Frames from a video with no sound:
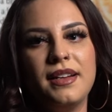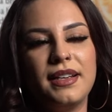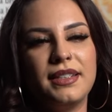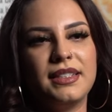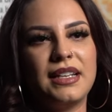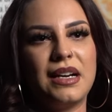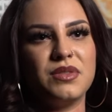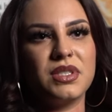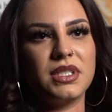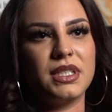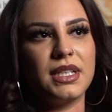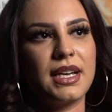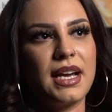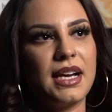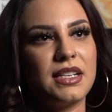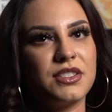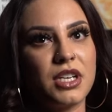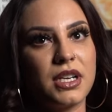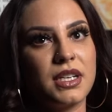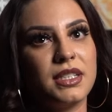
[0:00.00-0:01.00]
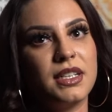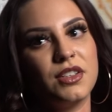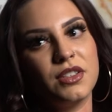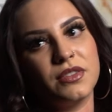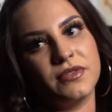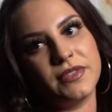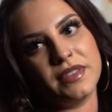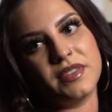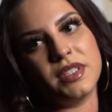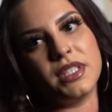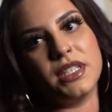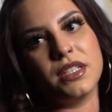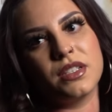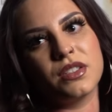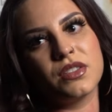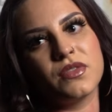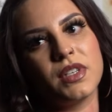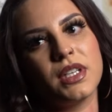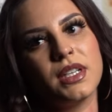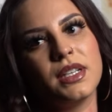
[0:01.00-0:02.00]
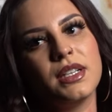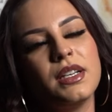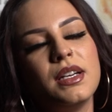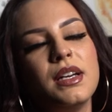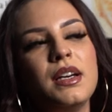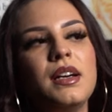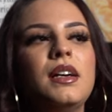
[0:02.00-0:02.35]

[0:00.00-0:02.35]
And that I was gonna catch like another 15 years for it.